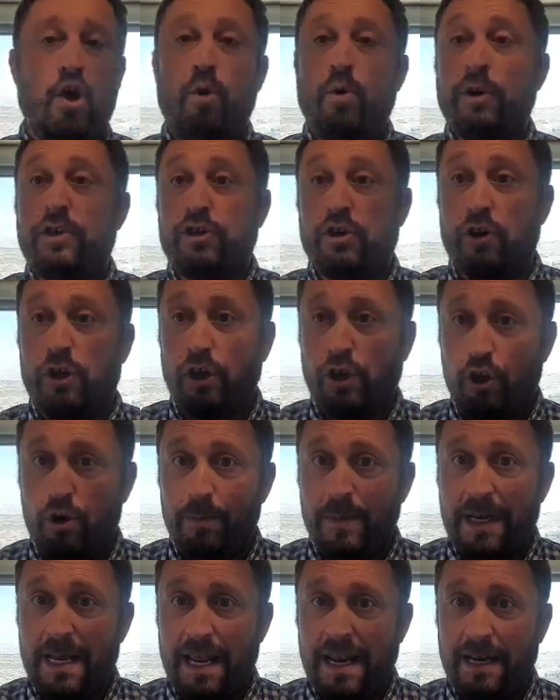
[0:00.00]
which are
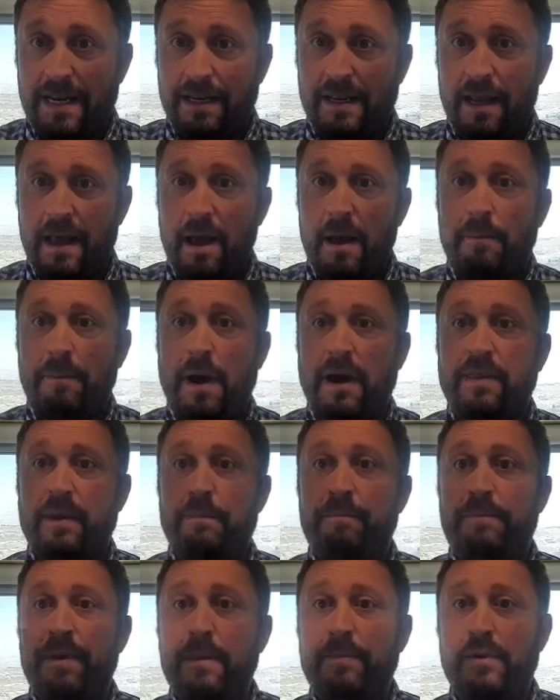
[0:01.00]
illuminated by
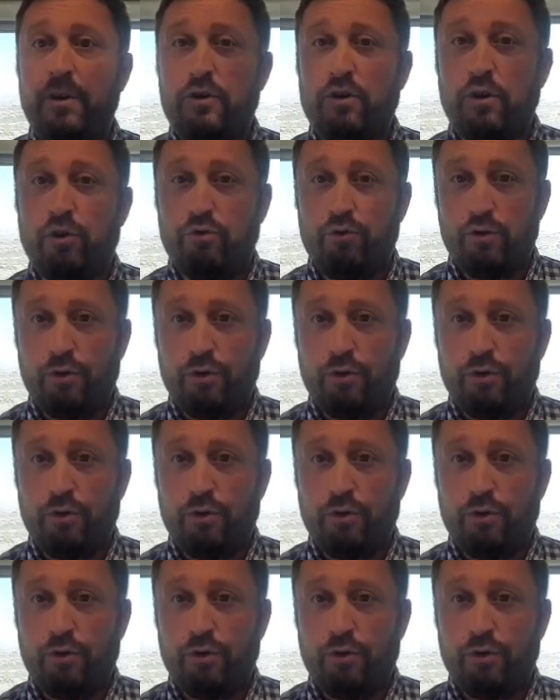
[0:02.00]
the biblical